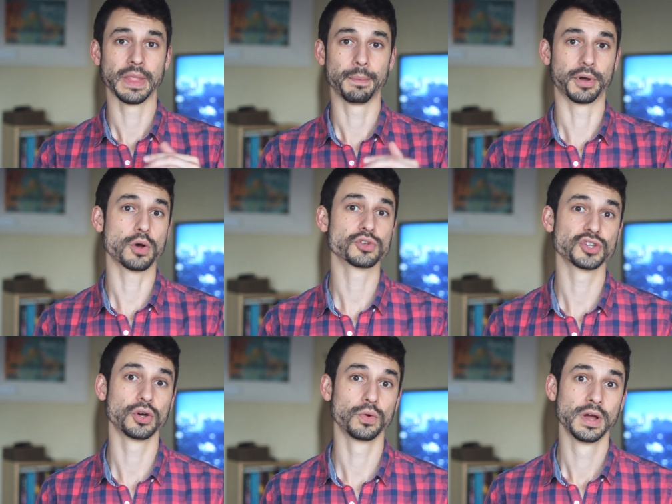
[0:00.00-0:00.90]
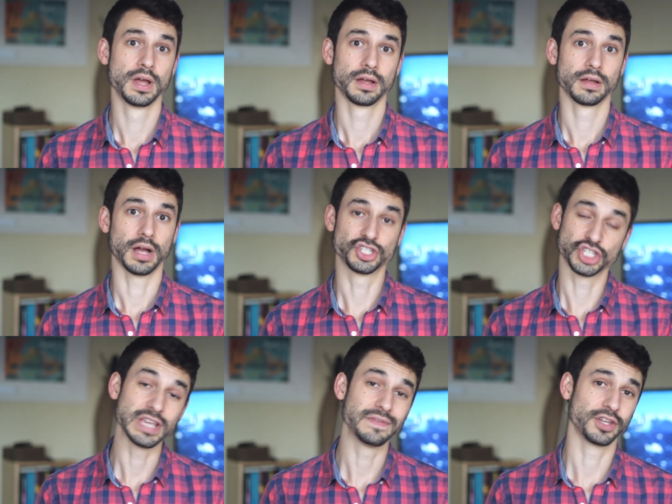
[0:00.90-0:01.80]
but also
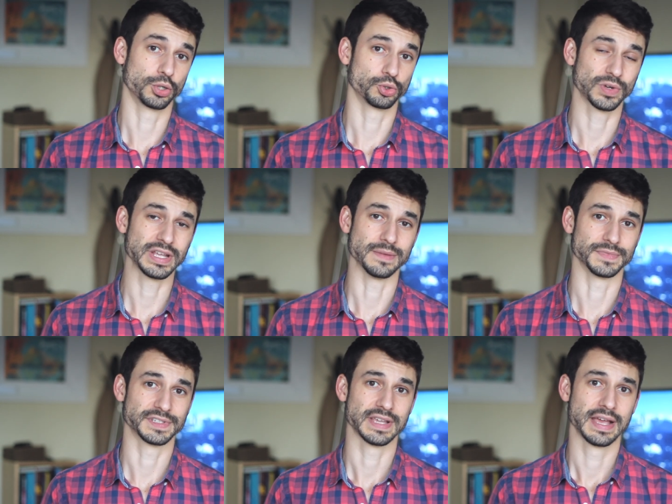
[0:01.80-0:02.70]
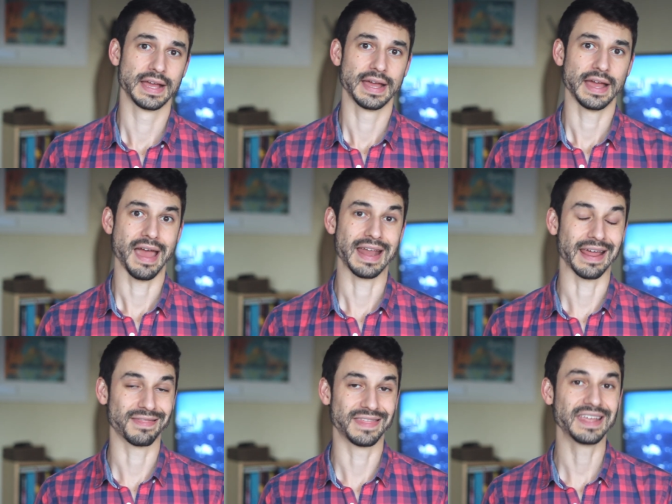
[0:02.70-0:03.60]
achieving your dreams. And I
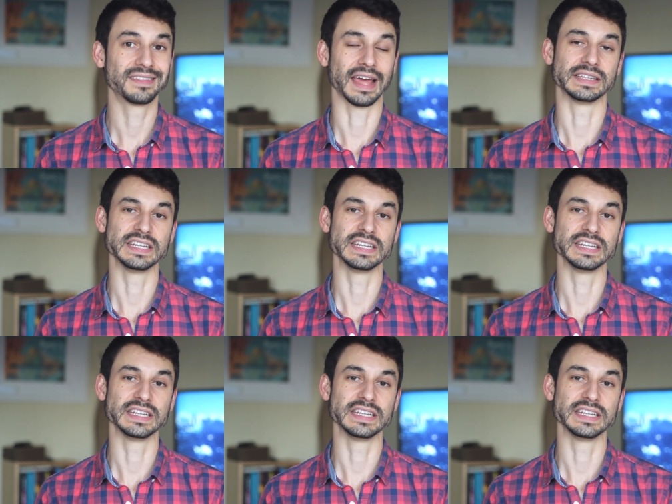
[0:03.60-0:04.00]
think that